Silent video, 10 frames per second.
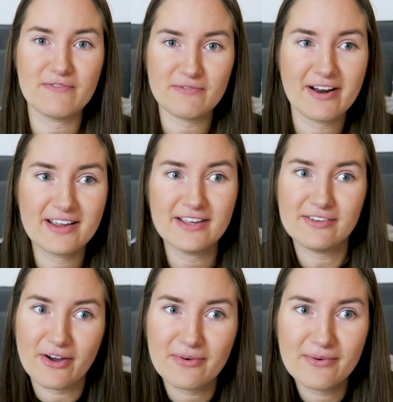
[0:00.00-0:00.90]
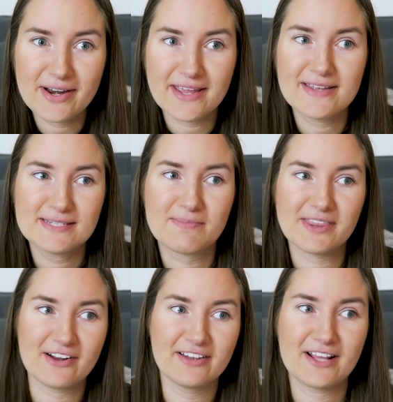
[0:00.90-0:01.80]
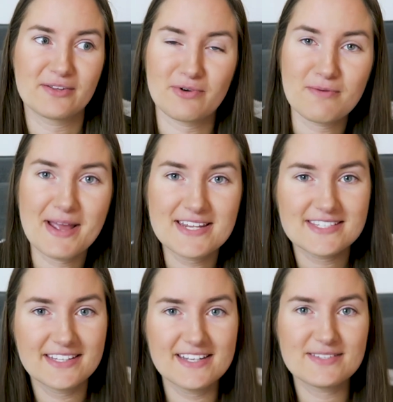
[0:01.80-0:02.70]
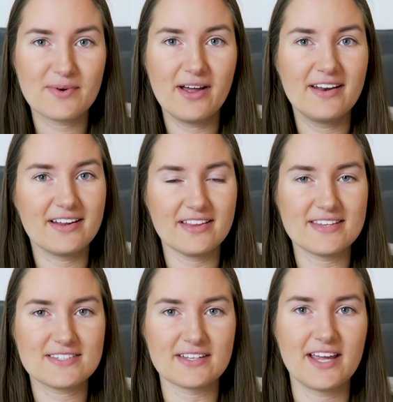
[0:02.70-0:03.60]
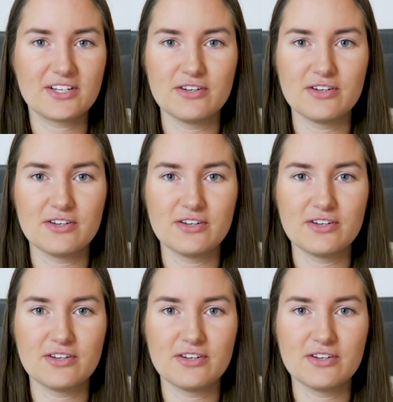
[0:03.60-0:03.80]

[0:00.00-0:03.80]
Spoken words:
if you read it, you know who it is, but they're like the romance in this one, in this like